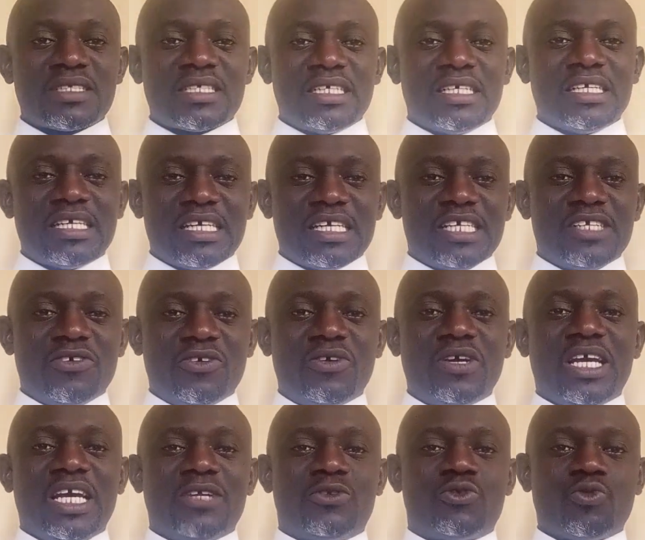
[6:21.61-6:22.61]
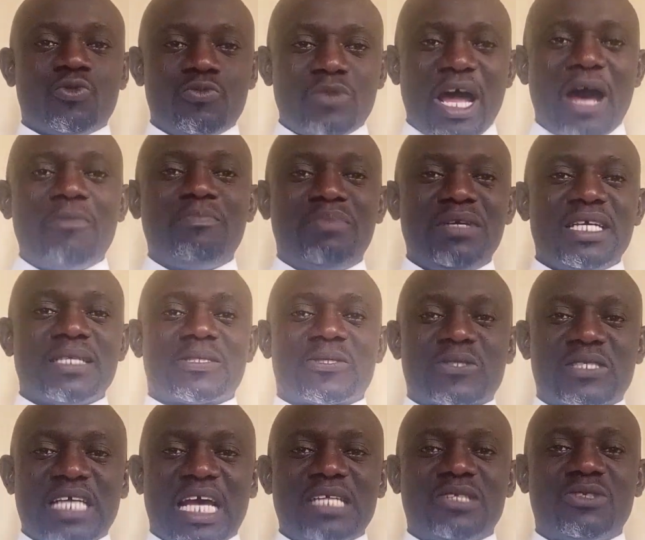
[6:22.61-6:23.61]
it will now be a
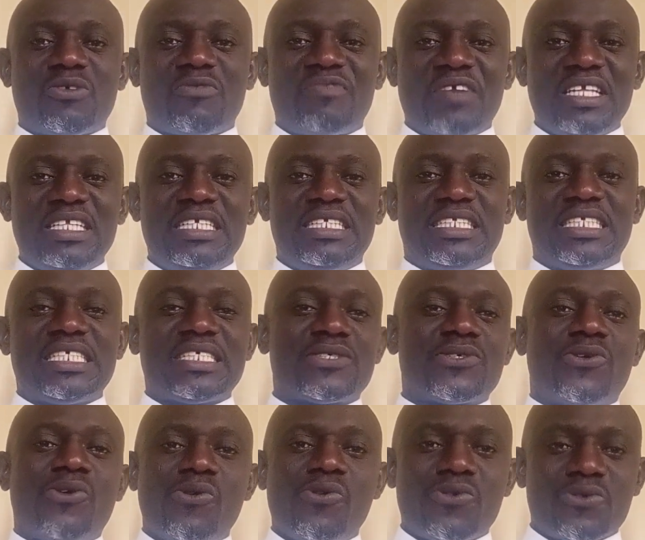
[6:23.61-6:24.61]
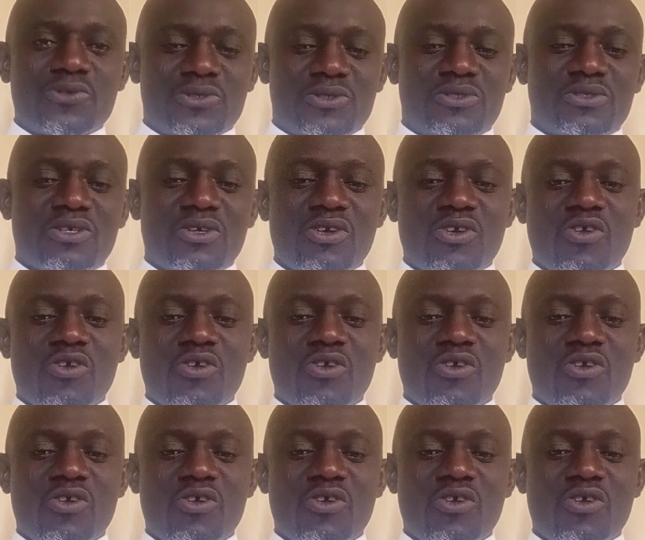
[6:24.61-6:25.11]
society of anything goes.